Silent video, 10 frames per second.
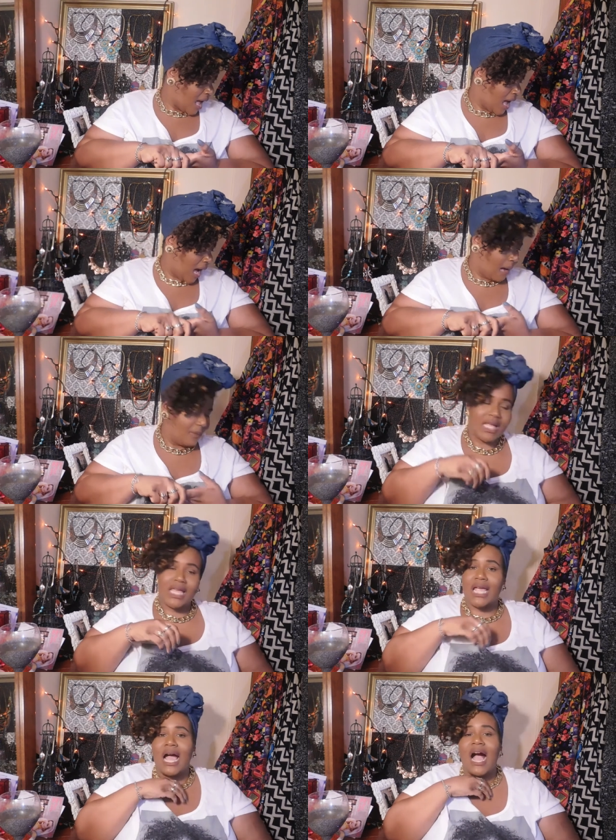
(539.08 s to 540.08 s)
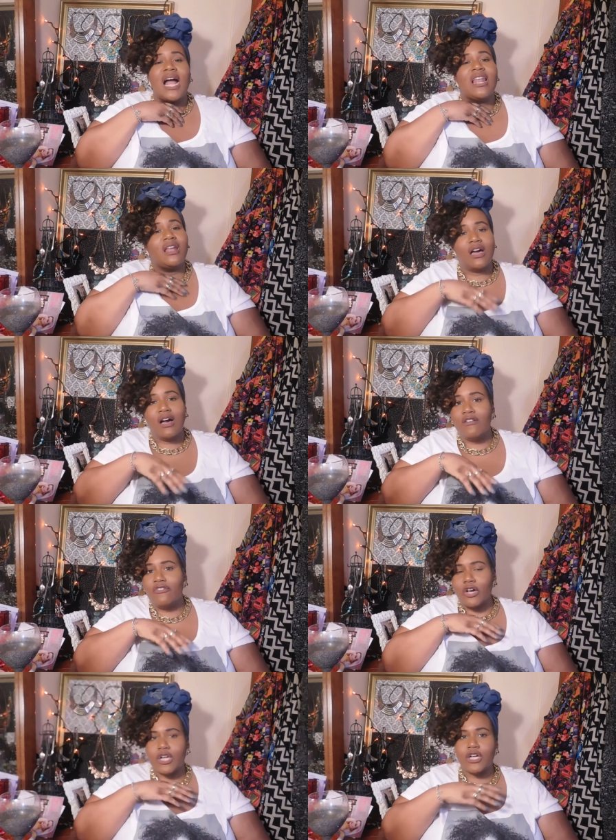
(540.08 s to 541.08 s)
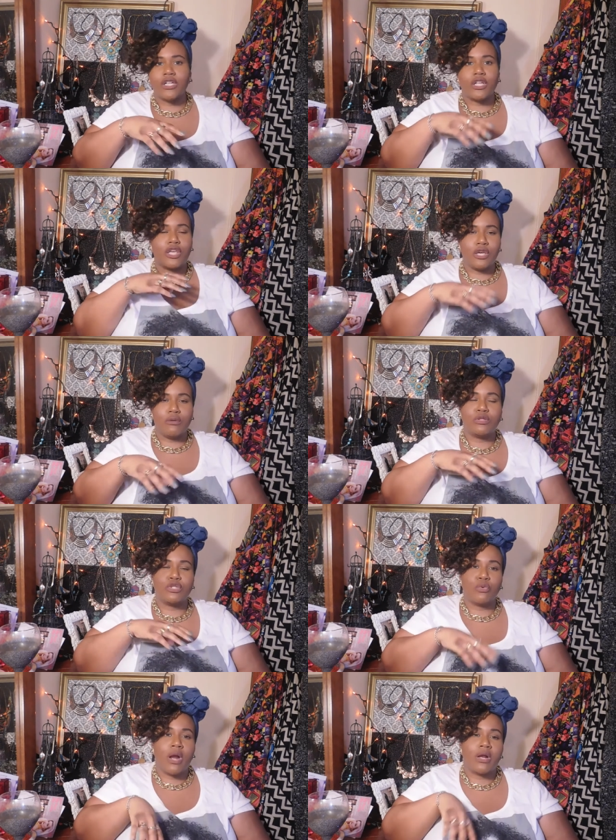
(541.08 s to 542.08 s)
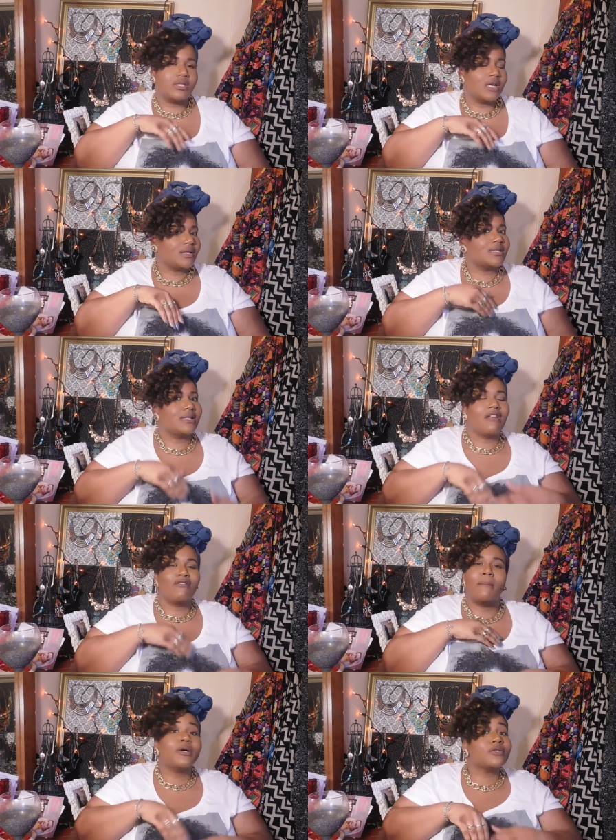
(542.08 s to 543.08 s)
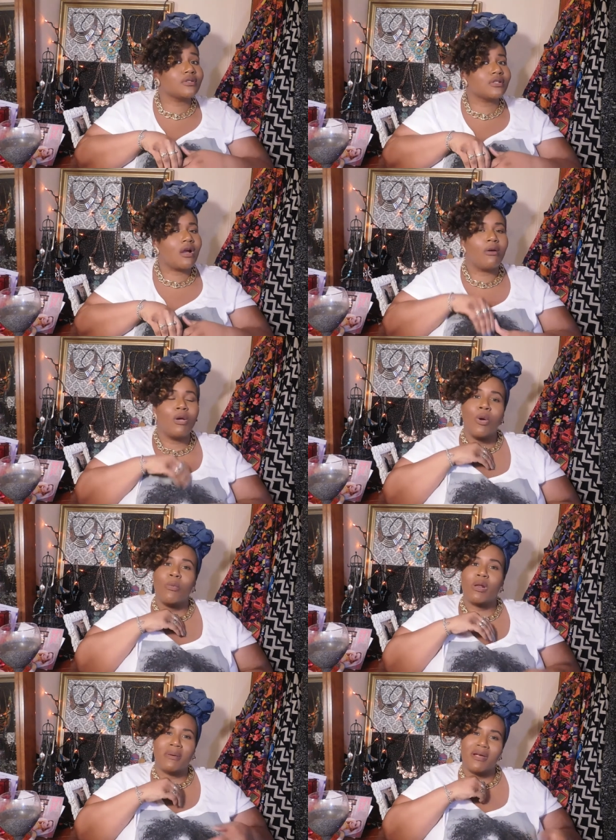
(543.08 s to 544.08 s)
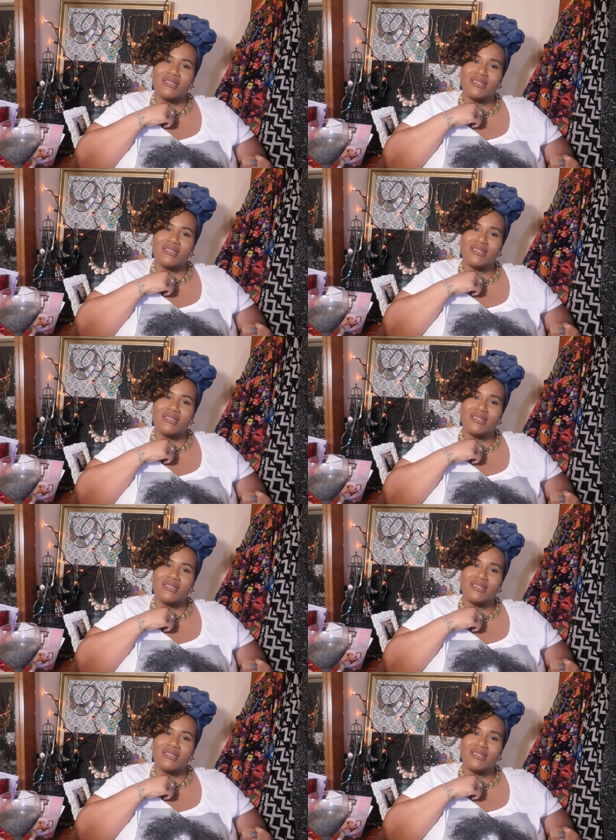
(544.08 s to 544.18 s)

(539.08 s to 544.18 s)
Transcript: Um, again, I love a good, cute sweater tucked inside of a pencil skirt with a pair of